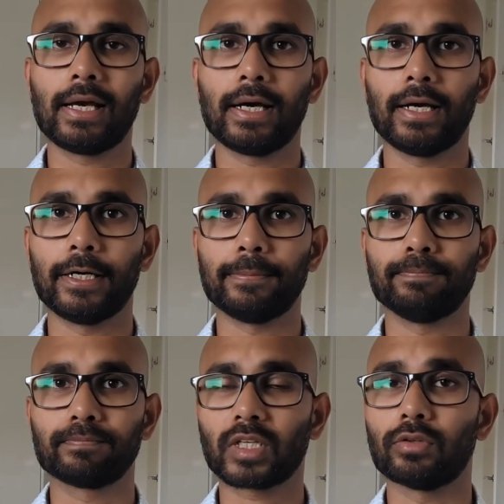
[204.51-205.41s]

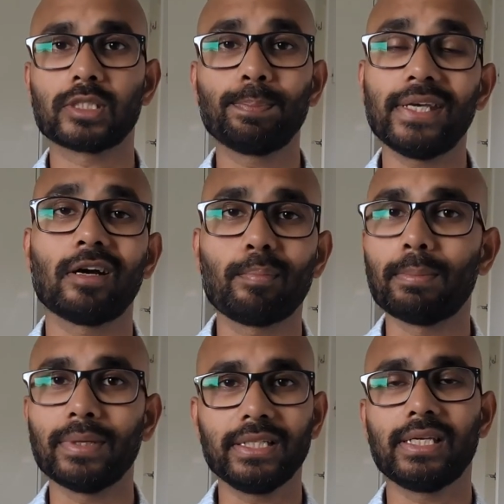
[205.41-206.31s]
kind of speak up in
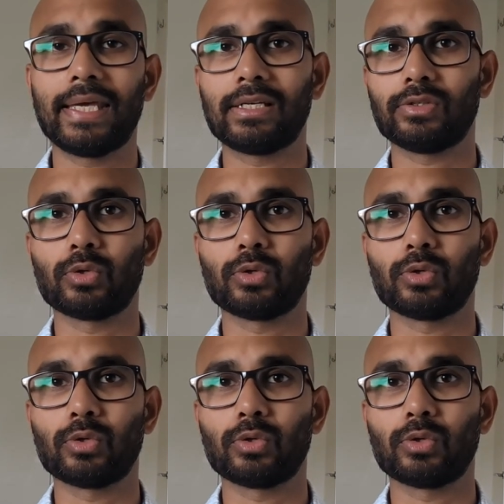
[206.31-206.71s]
meetings